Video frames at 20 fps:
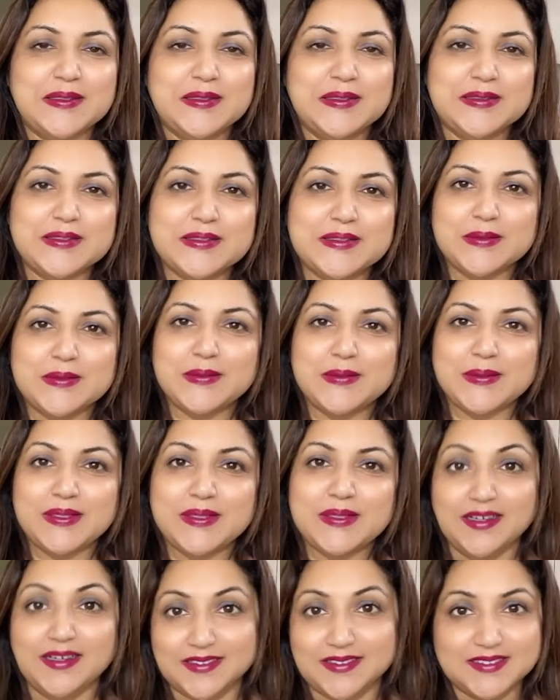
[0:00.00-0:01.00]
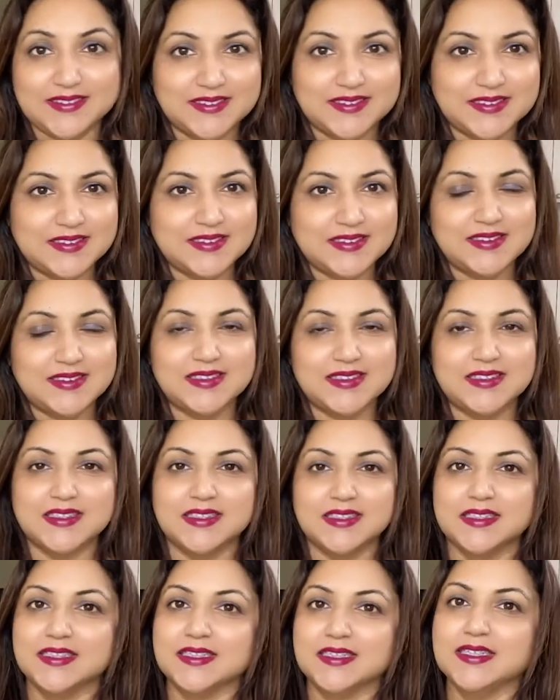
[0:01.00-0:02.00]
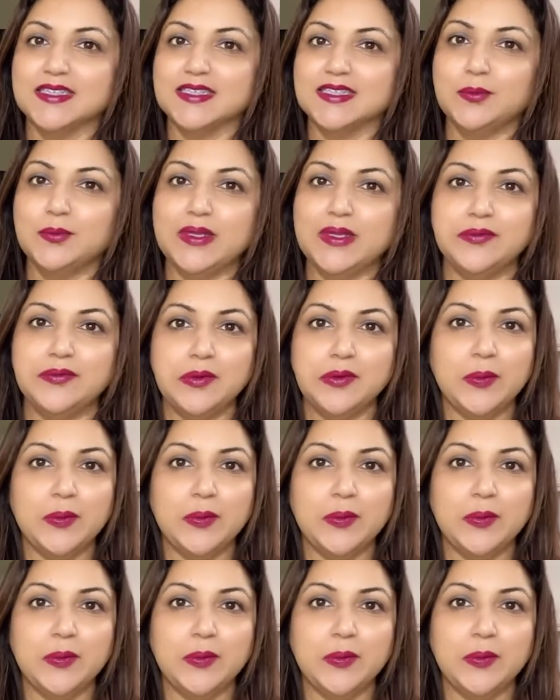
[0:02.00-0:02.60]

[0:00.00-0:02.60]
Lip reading: So yeah, whenever